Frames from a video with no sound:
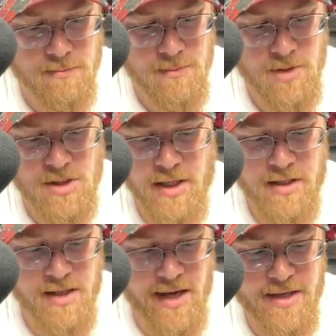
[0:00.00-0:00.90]
It's like
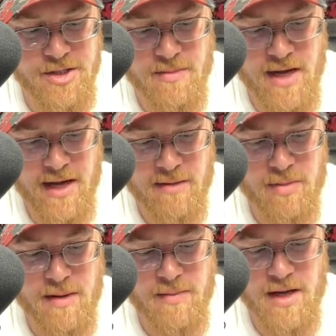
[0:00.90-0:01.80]
at the edge of my head,
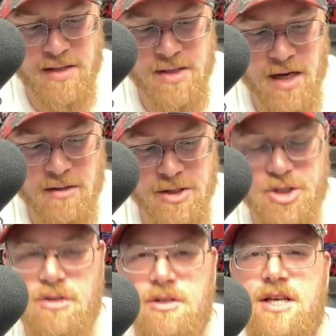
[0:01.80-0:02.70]
but I'm not entirely
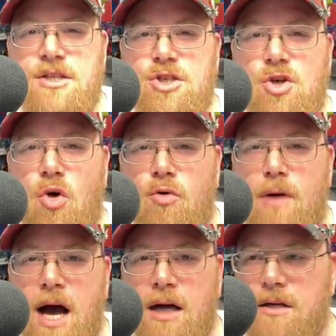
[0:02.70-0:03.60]
sure. There's that
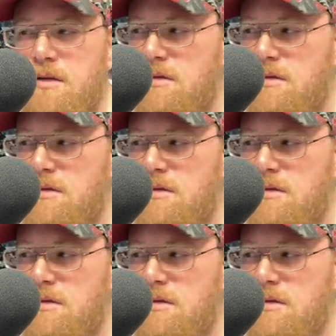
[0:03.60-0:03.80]
Solrock.